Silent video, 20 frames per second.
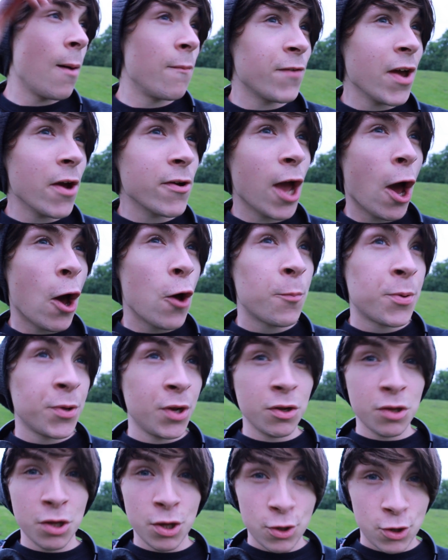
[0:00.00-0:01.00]
I'm very
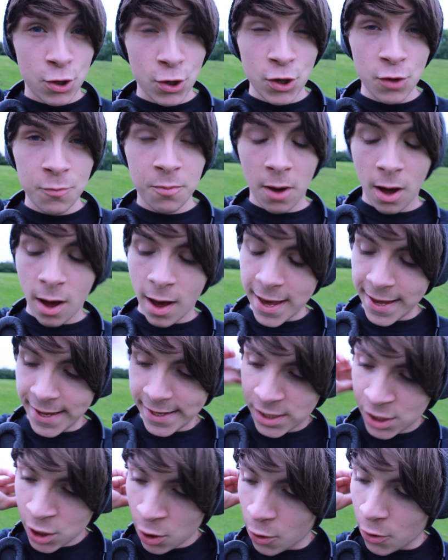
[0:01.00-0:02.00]
open on YouTube.
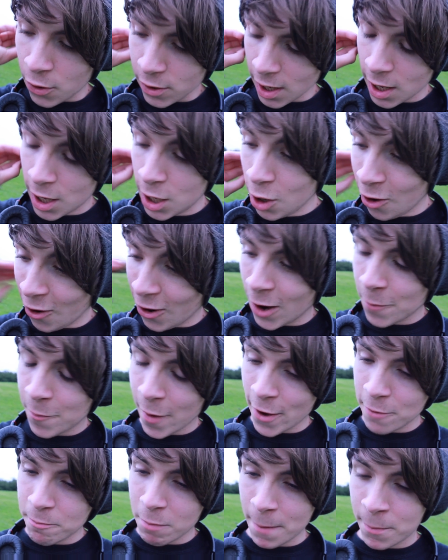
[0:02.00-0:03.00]
I talk a lot
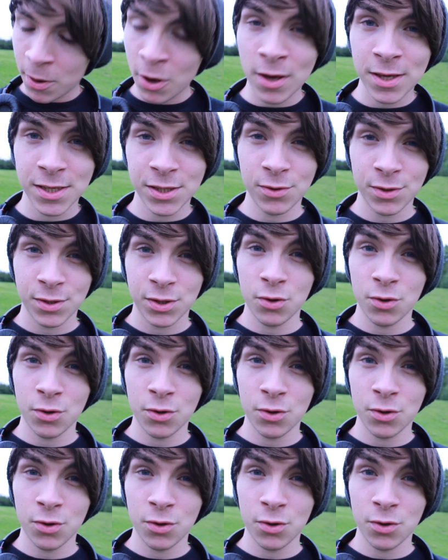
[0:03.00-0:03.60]
about my personal